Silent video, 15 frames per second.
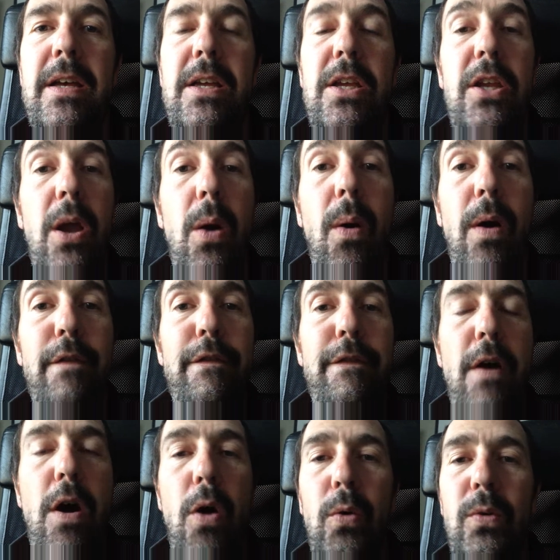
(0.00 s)
you know,
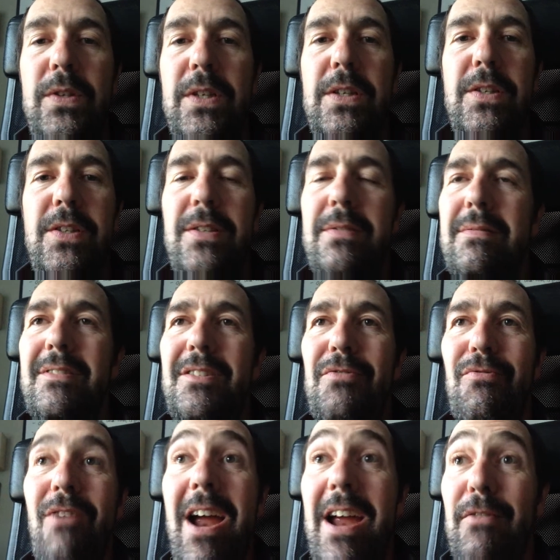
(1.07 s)
unfold is
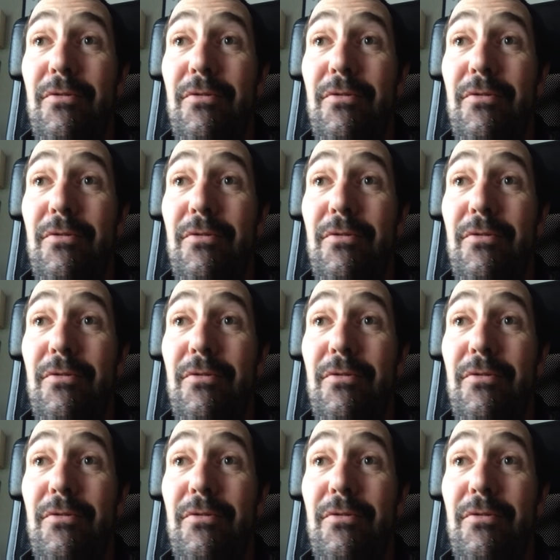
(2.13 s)
great,